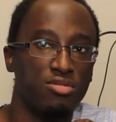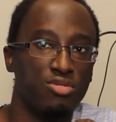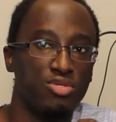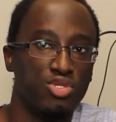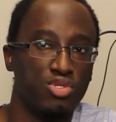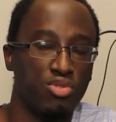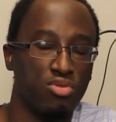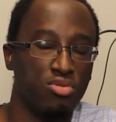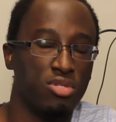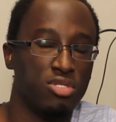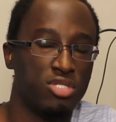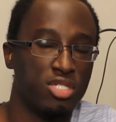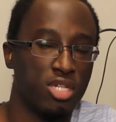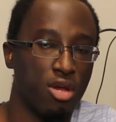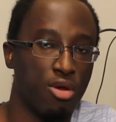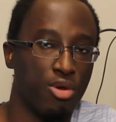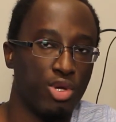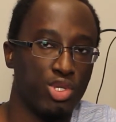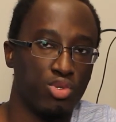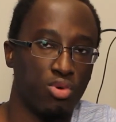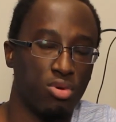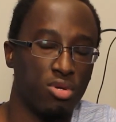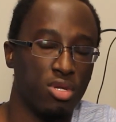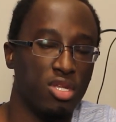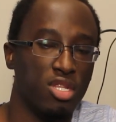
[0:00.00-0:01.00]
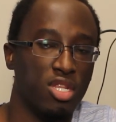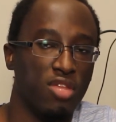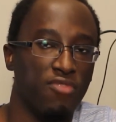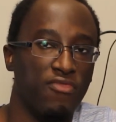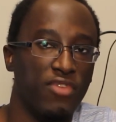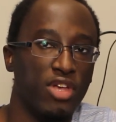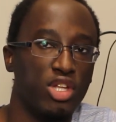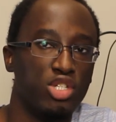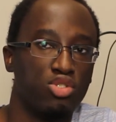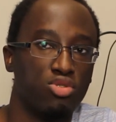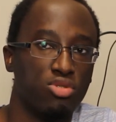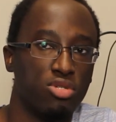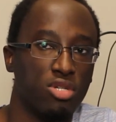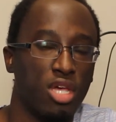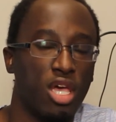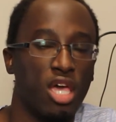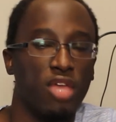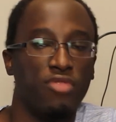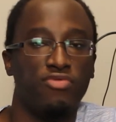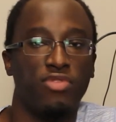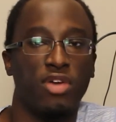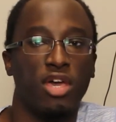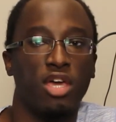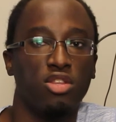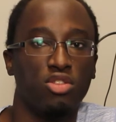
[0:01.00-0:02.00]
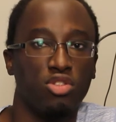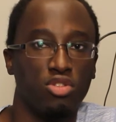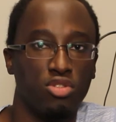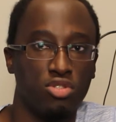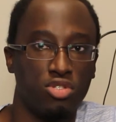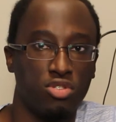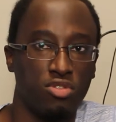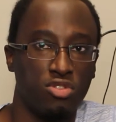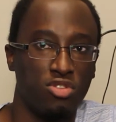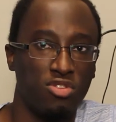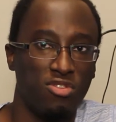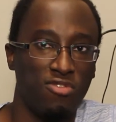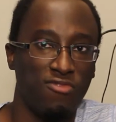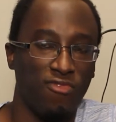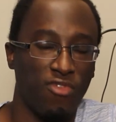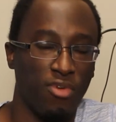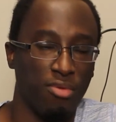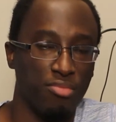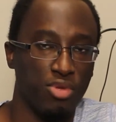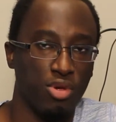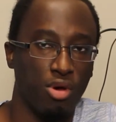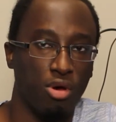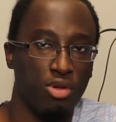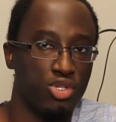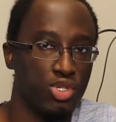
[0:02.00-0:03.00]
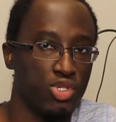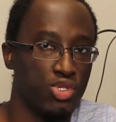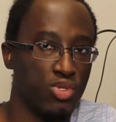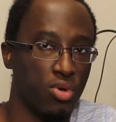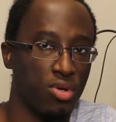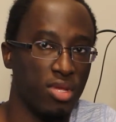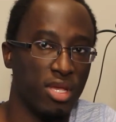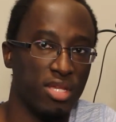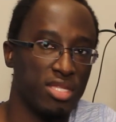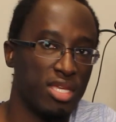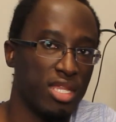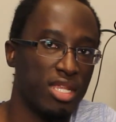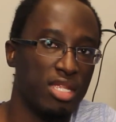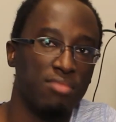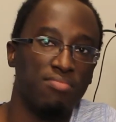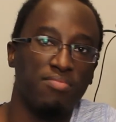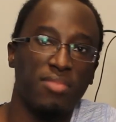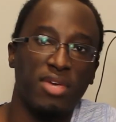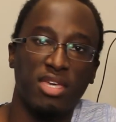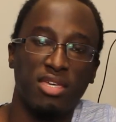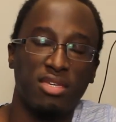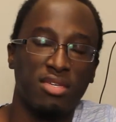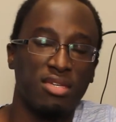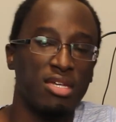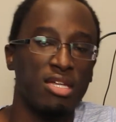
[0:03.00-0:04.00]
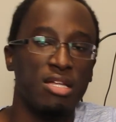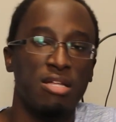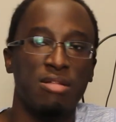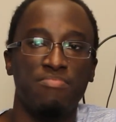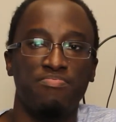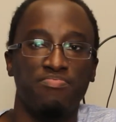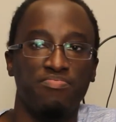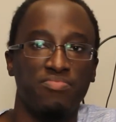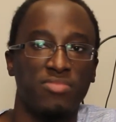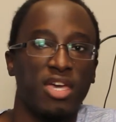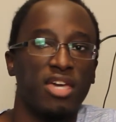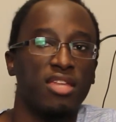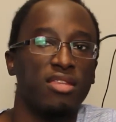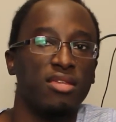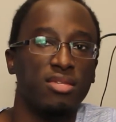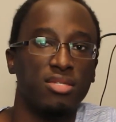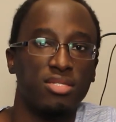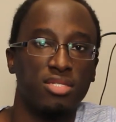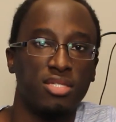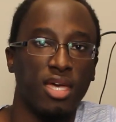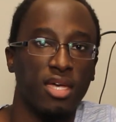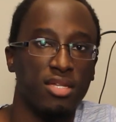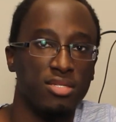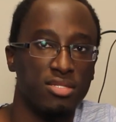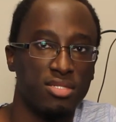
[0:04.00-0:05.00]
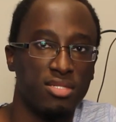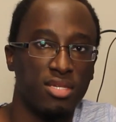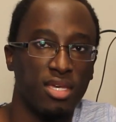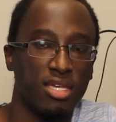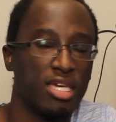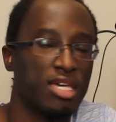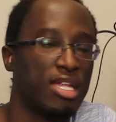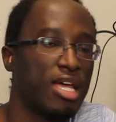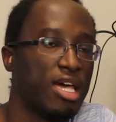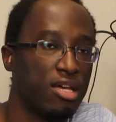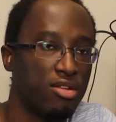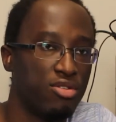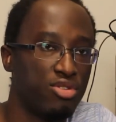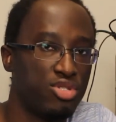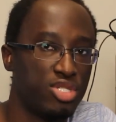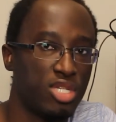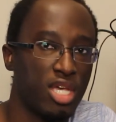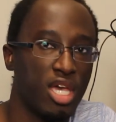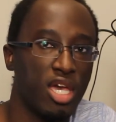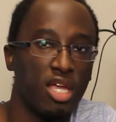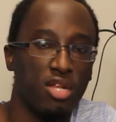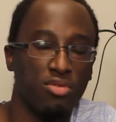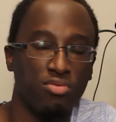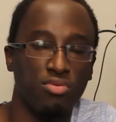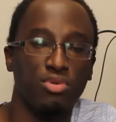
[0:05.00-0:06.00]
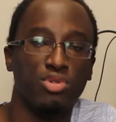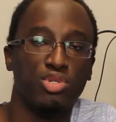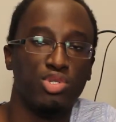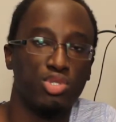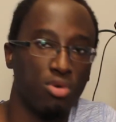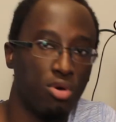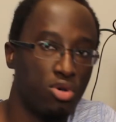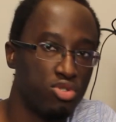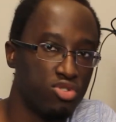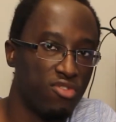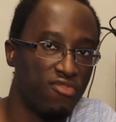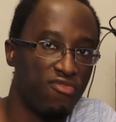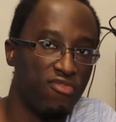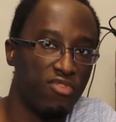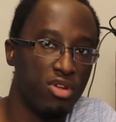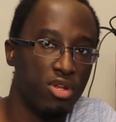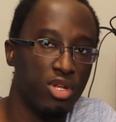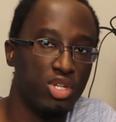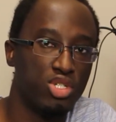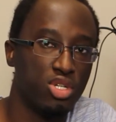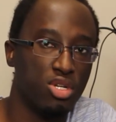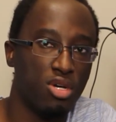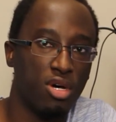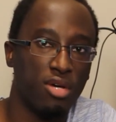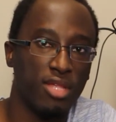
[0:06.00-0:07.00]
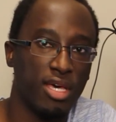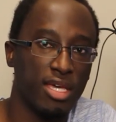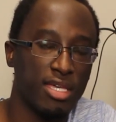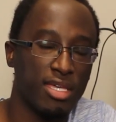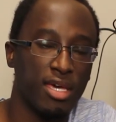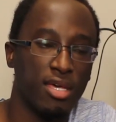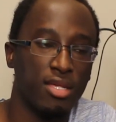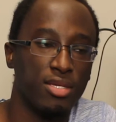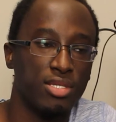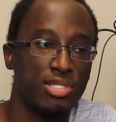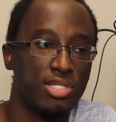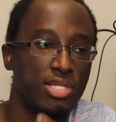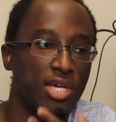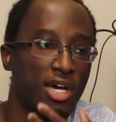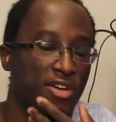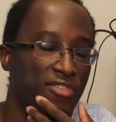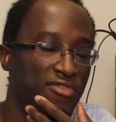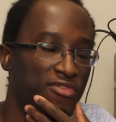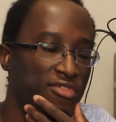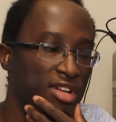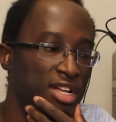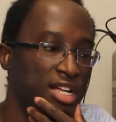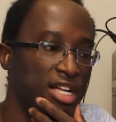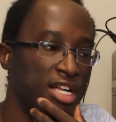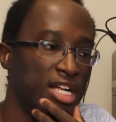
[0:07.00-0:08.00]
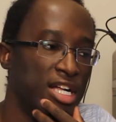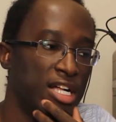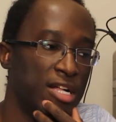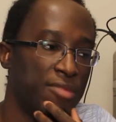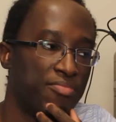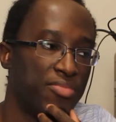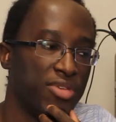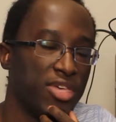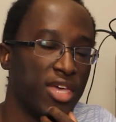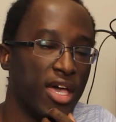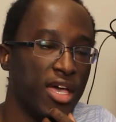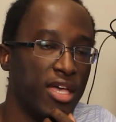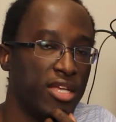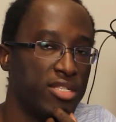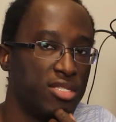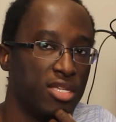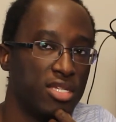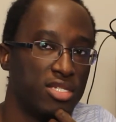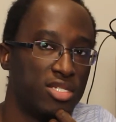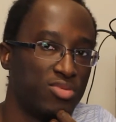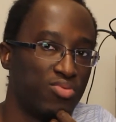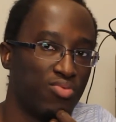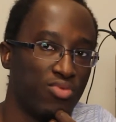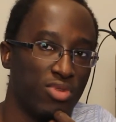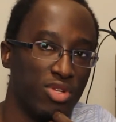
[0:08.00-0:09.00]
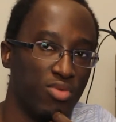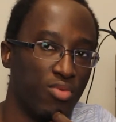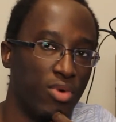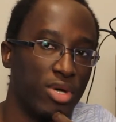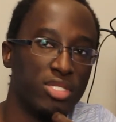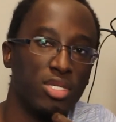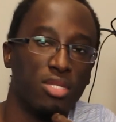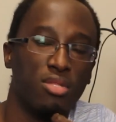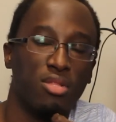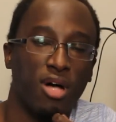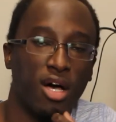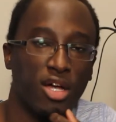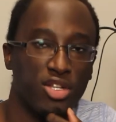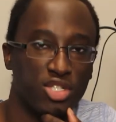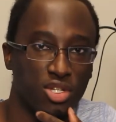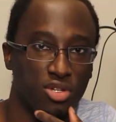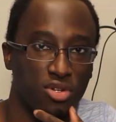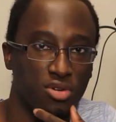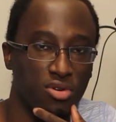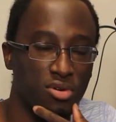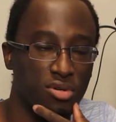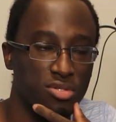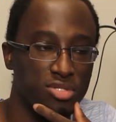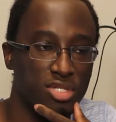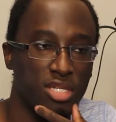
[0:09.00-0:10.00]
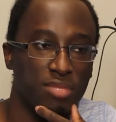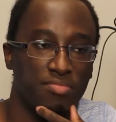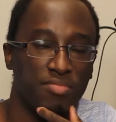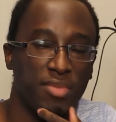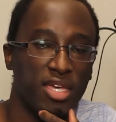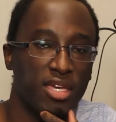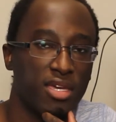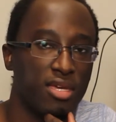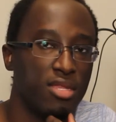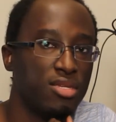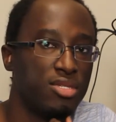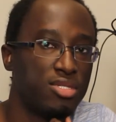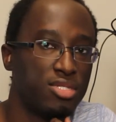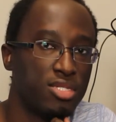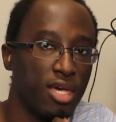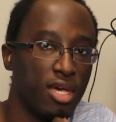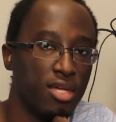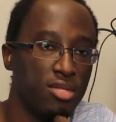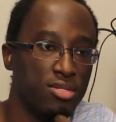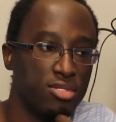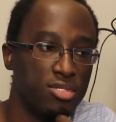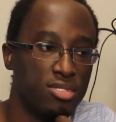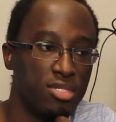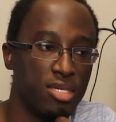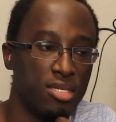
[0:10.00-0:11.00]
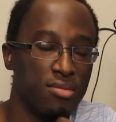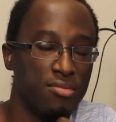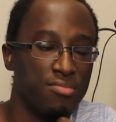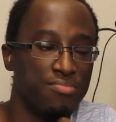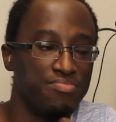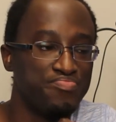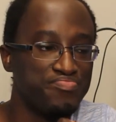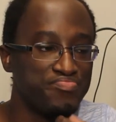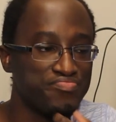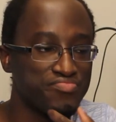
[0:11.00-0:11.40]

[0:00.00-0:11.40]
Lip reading: do the Terrazord individually and then form the Ultrazord? Like, that didn't make any sense. Again, I understand Ryu Soldier footage and all that kind of stuff, but yeah, it wasn't logical. It didn't make any sense. And